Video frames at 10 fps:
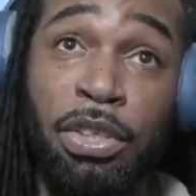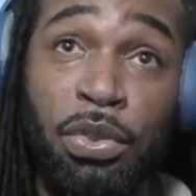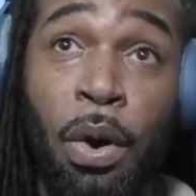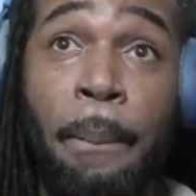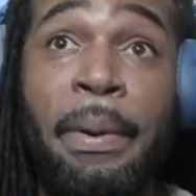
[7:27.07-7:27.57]

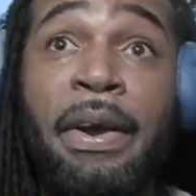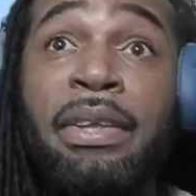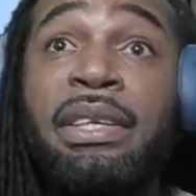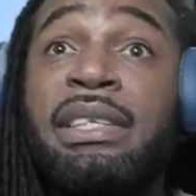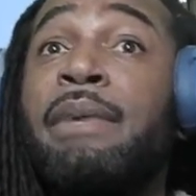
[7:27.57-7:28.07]
So
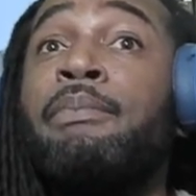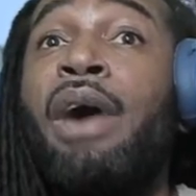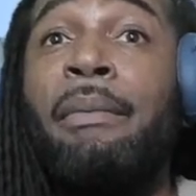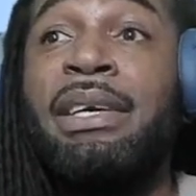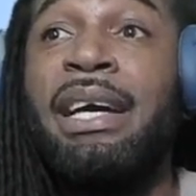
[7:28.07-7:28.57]
apparently they
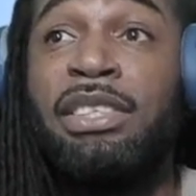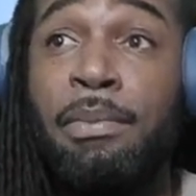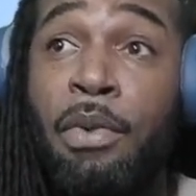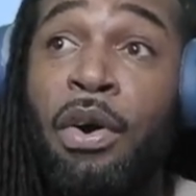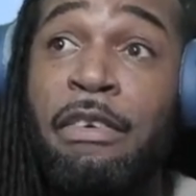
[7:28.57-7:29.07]
probably got some
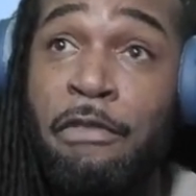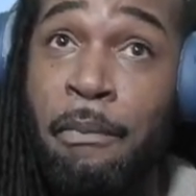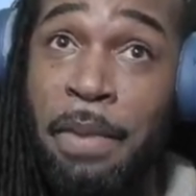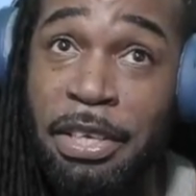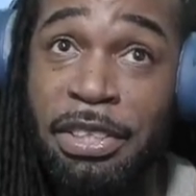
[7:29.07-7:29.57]
more
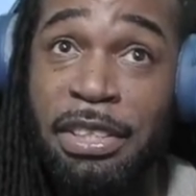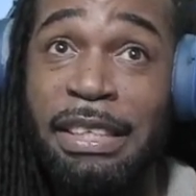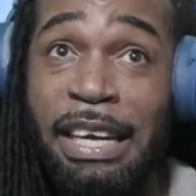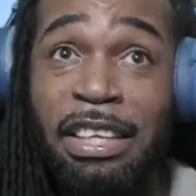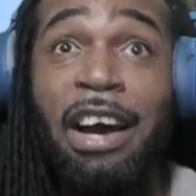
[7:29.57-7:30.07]
information
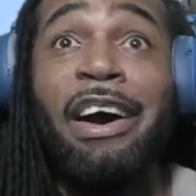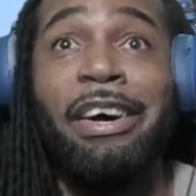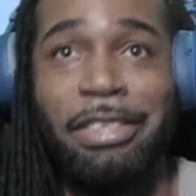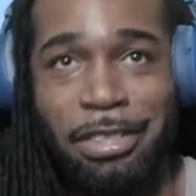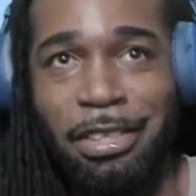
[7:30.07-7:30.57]
than
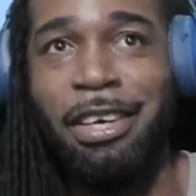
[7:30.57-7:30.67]
us.